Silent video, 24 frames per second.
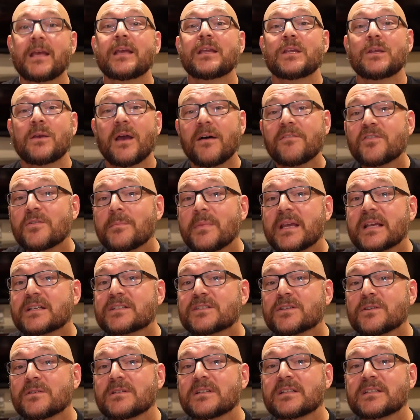You have to make
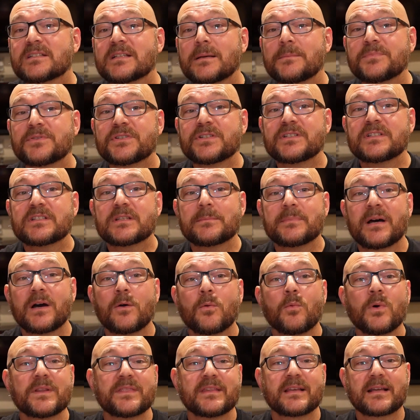certain assumptions about
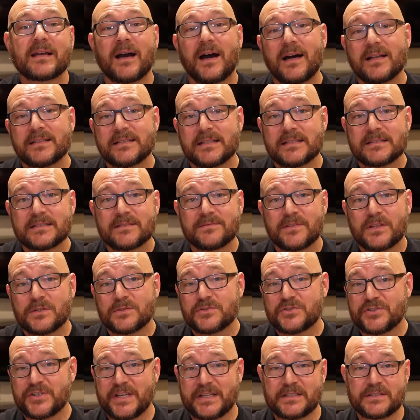what the content of those
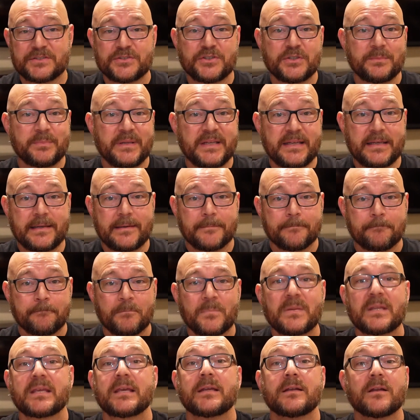channels should be.
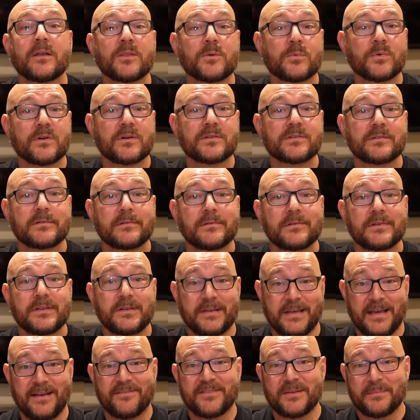In other words, you
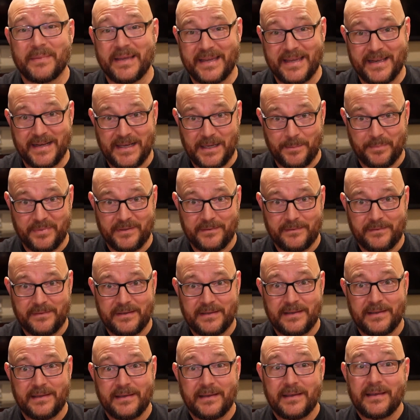have to make it up.
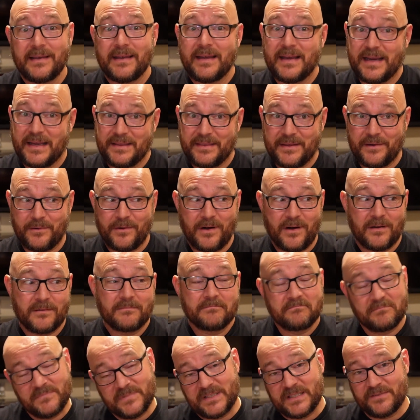And there are
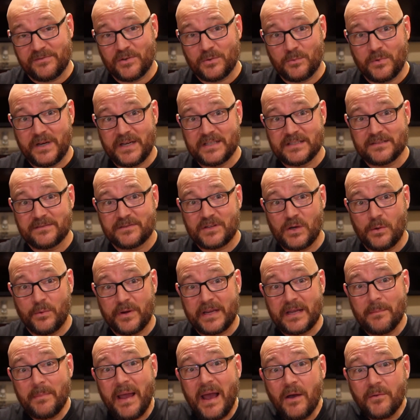different ways of
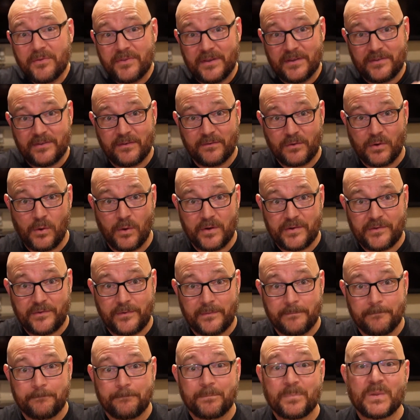going about this, of
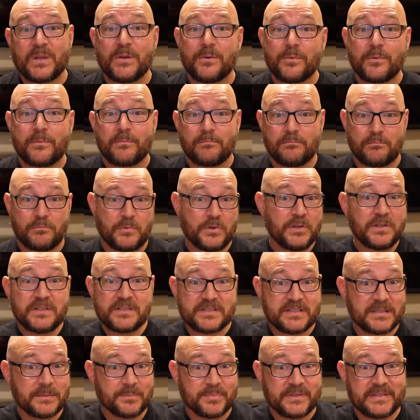course. You could
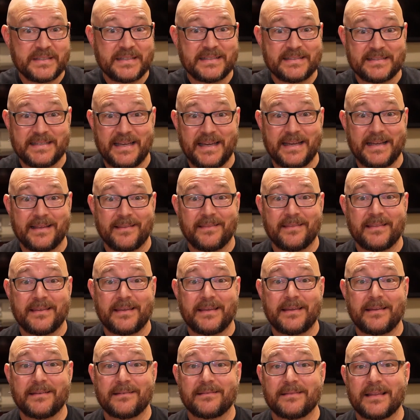simply take
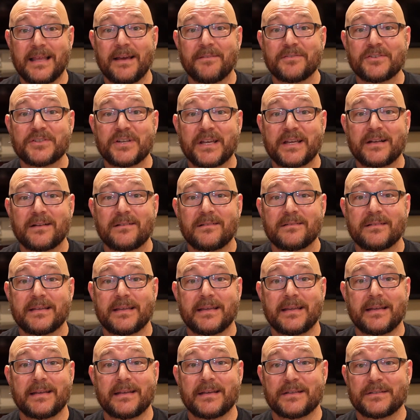the left channel
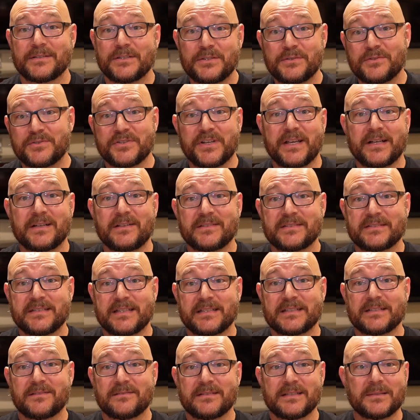in a 2-channel
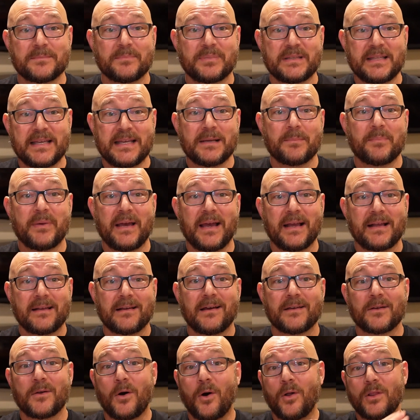signal and play it back
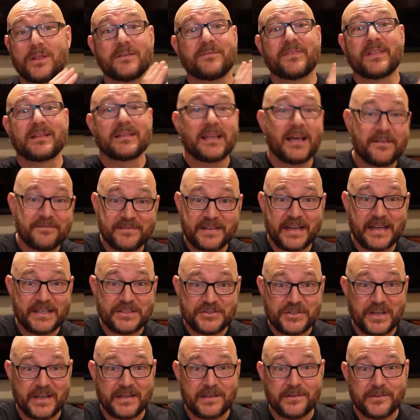on all of the left-hand
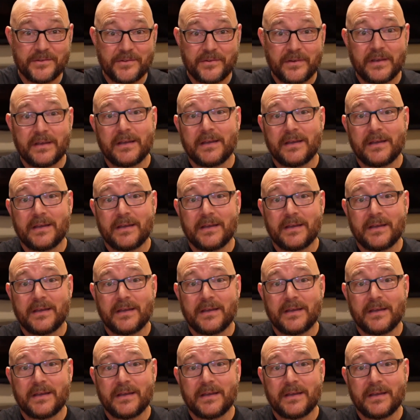channels,